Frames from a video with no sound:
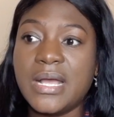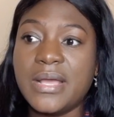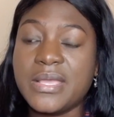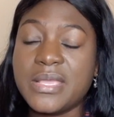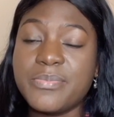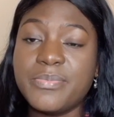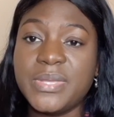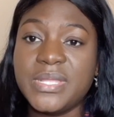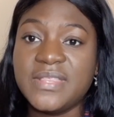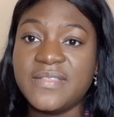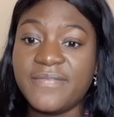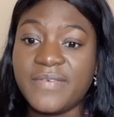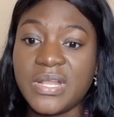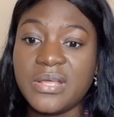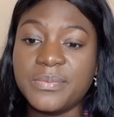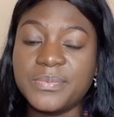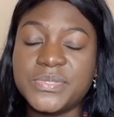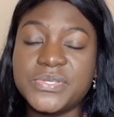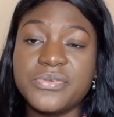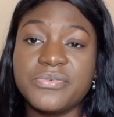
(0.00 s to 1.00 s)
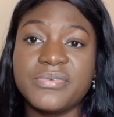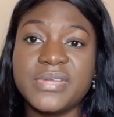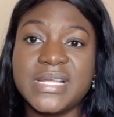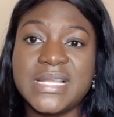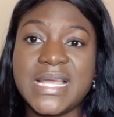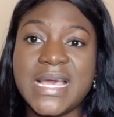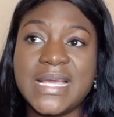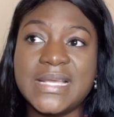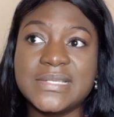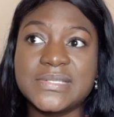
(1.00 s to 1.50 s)
It being developed, you
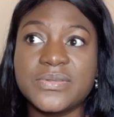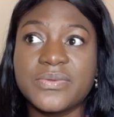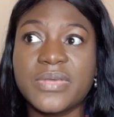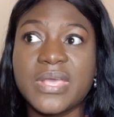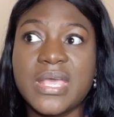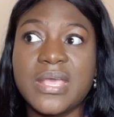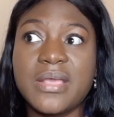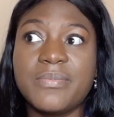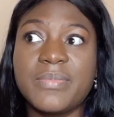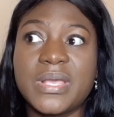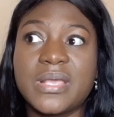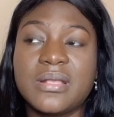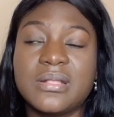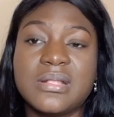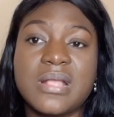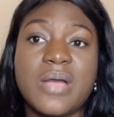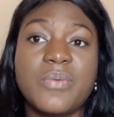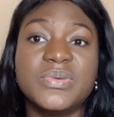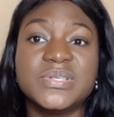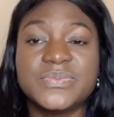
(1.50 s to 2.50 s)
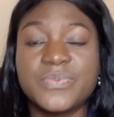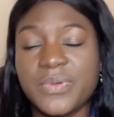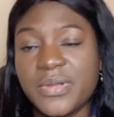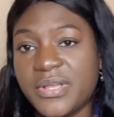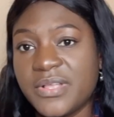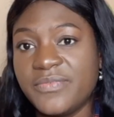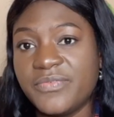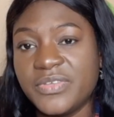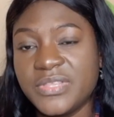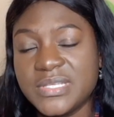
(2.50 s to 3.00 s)
realize, okay, oh my god, I was
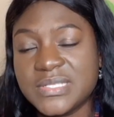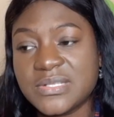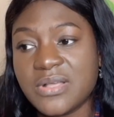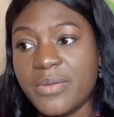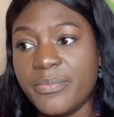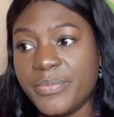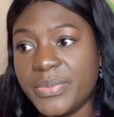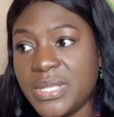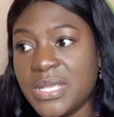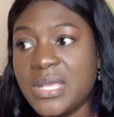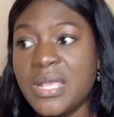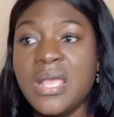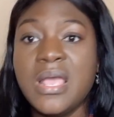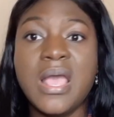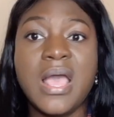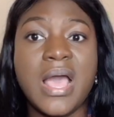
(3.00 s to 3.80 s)
working for this company,